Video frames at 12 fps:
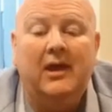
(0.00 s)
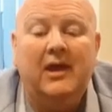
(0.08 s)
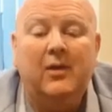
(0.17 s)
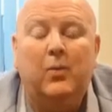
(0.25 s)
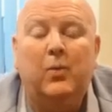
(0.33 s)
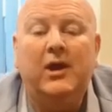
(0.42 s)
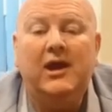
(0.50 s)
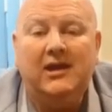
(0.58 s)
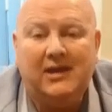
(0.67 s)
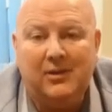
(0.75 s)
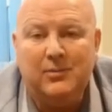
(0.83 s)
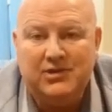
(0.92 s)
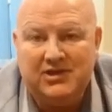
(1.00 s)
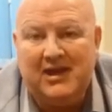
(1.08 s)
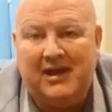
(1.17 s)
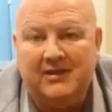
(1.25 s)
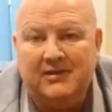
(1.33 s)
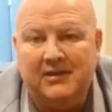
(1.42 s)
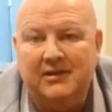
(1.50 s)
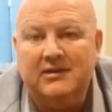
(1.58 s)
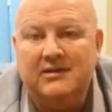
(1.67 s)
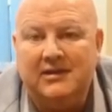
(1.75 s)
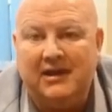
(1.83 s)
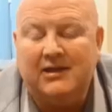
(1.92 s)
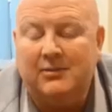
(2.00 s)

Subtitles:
if we don't set and stick